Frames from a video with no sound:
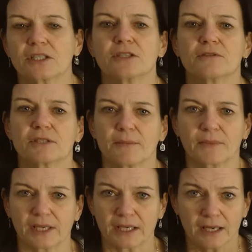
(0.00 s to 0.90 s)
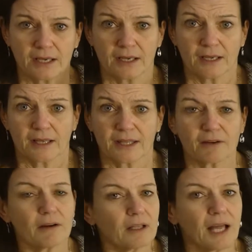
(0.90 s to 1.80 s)
to do something,
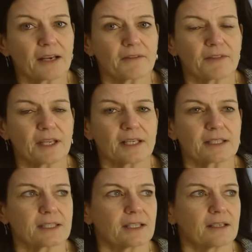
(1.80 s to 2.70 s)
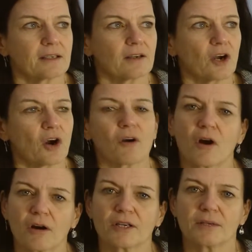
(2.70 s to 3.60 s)
there are a lot of things that are
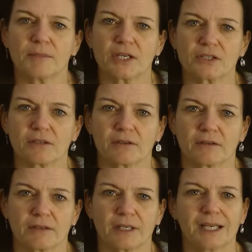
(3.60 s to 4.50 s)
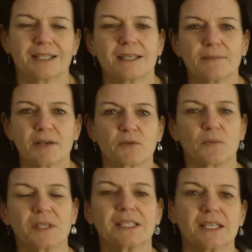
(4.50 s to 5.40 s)
hard to measure. And sometimes when
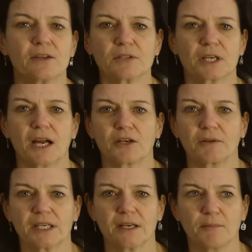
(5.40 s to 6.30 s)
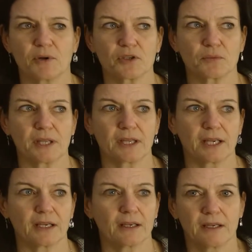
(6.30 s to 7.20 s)
we see those concrete numbers, we
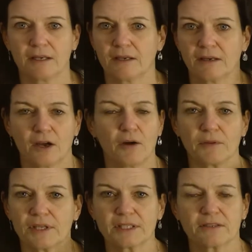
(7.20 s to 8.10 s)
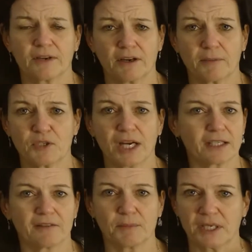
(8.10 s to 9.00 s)
think, oh, this is very
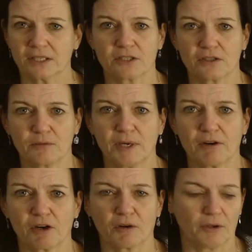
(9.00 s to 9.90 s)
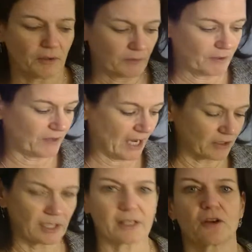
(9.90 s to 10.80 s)
objective because it's numerical and we've
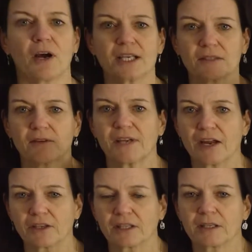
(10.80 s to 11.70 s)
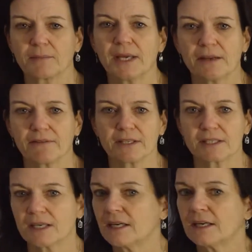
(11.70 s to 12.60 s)
calculated the cost and we've calculated the
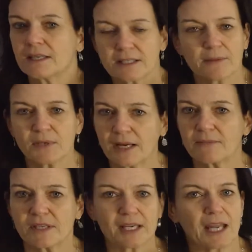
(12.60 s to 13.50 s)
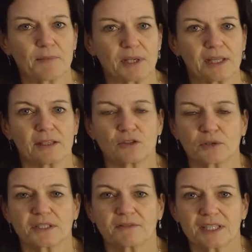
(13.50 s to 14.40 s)
benefits. Sometimes it can be the
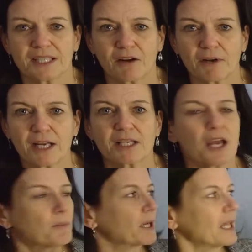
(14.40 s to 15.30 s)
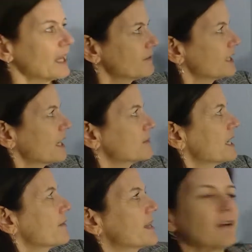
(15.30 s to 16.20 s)
choice of discount rate, but a lot of times
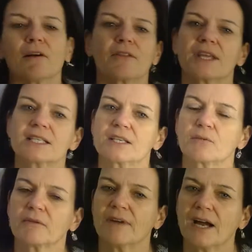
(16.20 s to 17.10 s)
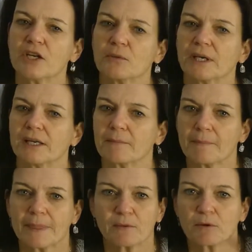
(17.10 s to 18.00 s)
there are things that we're
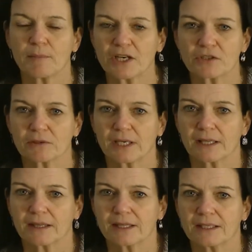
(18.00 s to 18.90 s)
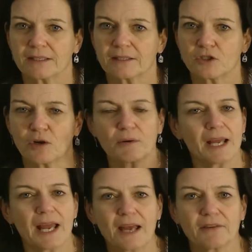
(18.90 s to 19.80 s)
measuring that don't
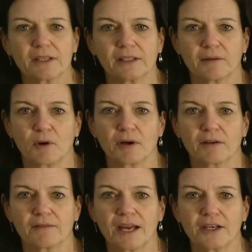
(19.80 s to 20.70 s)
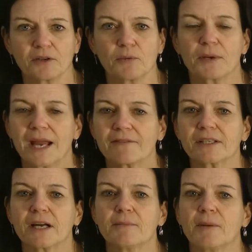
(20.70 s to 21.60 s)
have a clear market value, and we have
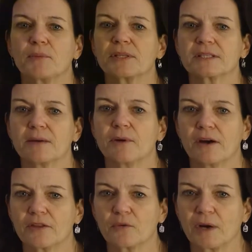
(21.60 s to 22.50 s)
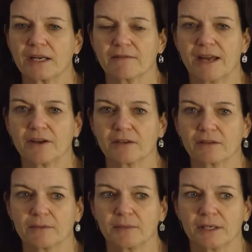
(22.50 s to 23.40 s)
to come up with some other way to value
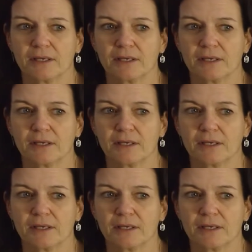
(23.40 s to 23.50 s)
them.